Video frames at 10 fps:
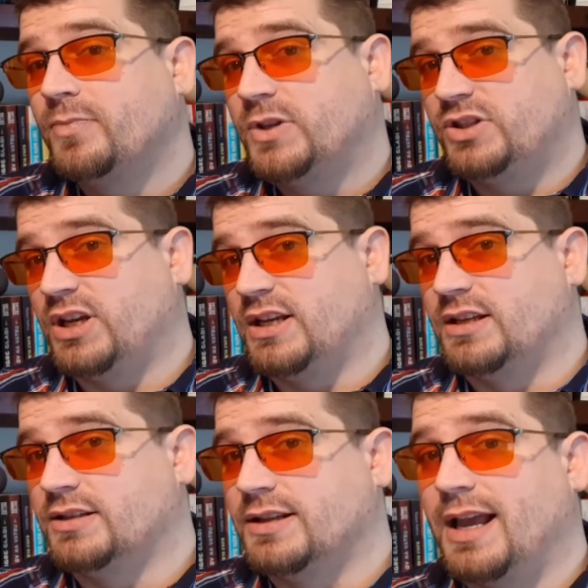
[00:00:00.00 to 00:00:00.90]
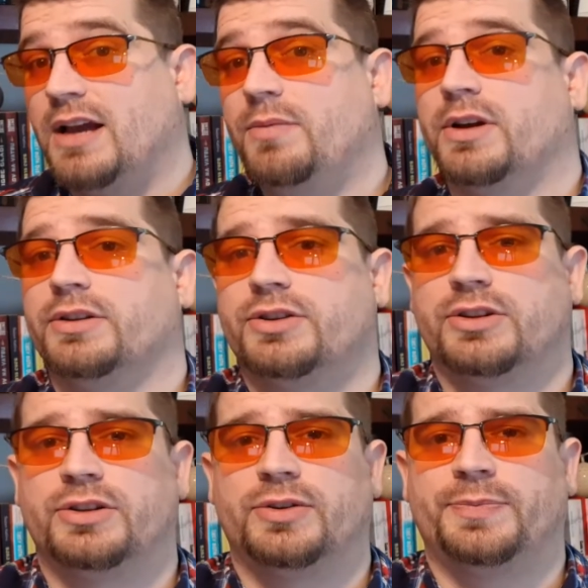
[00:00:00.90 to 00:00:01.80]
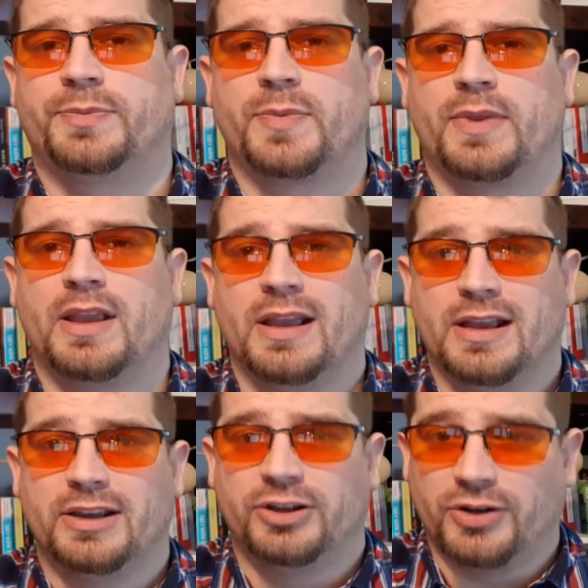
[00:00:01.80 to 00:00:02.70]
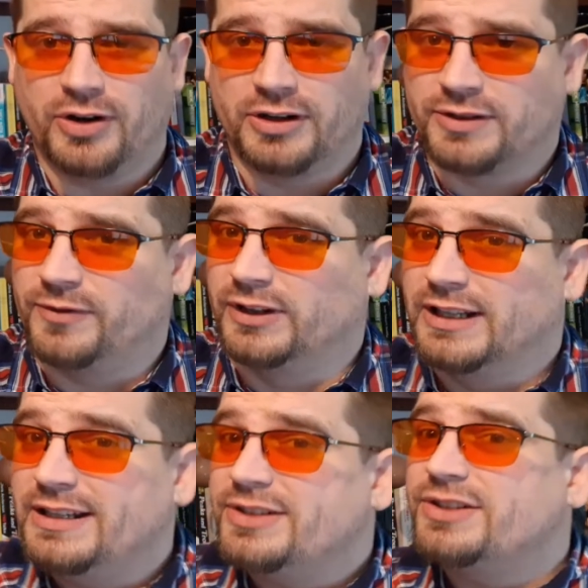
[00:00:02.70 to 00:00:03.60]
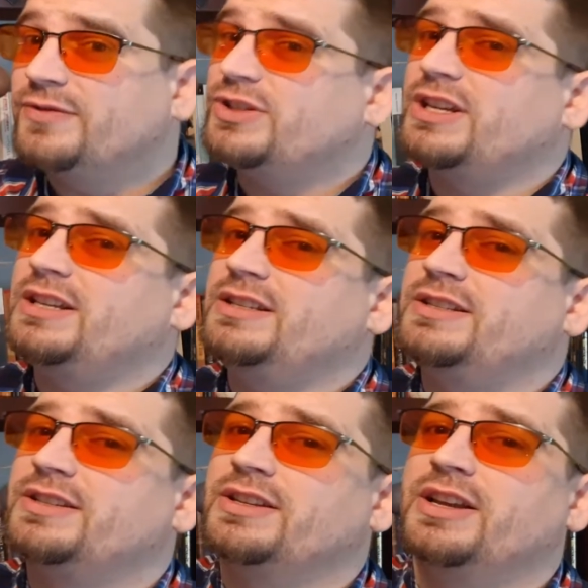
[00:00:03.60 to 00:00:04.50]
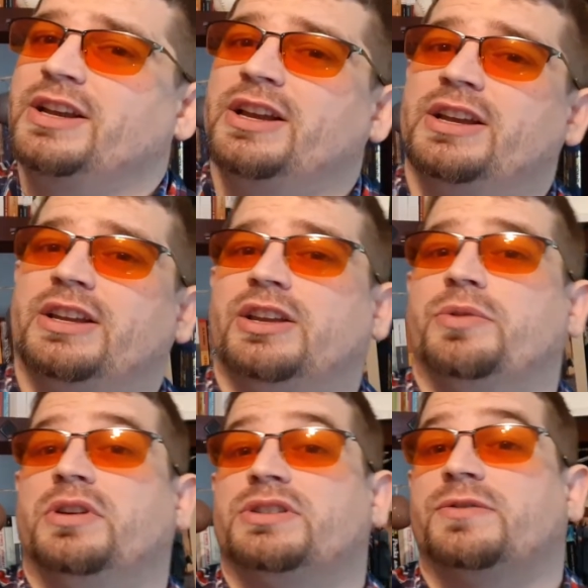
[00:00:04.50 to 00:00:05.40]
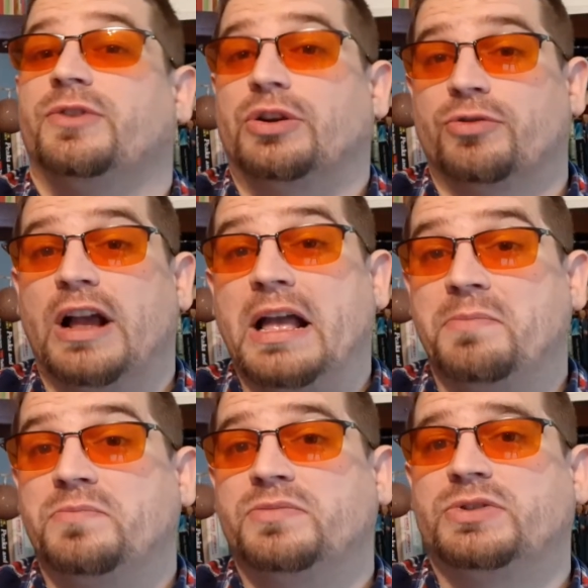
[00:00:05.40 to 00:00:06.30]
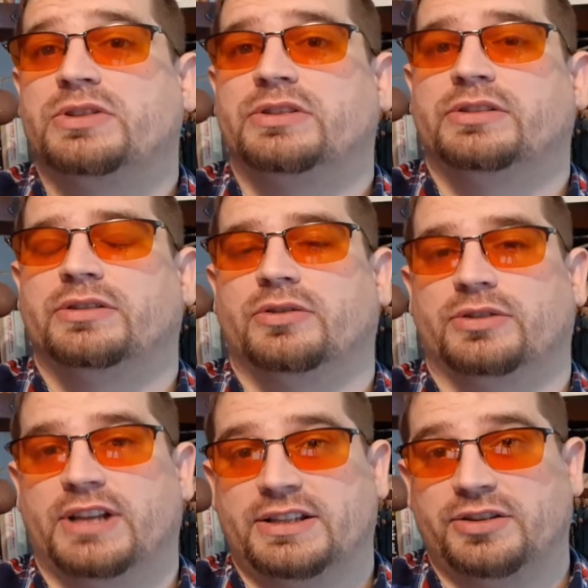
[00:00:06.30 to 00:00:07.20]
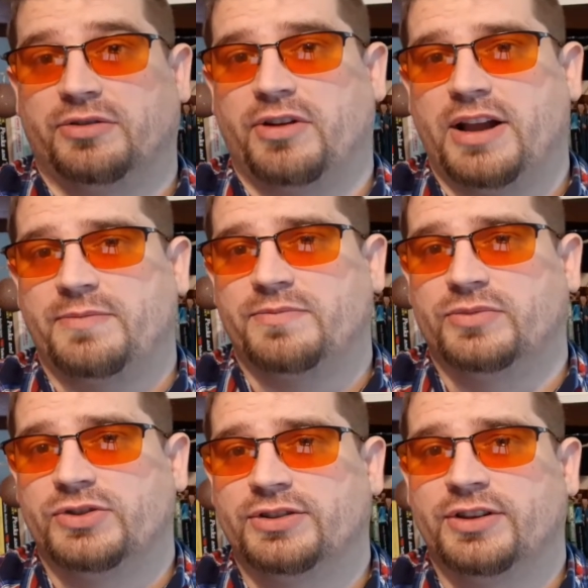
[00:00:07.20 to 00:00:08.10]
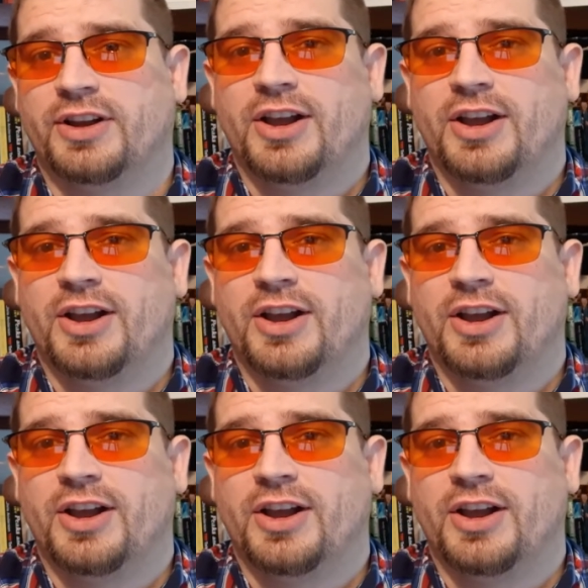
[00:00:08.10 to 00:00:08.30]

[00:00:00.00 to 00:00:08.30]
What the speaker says: cheese." How much? You don't ask for litres of cheese. You ask for grams or decigrams.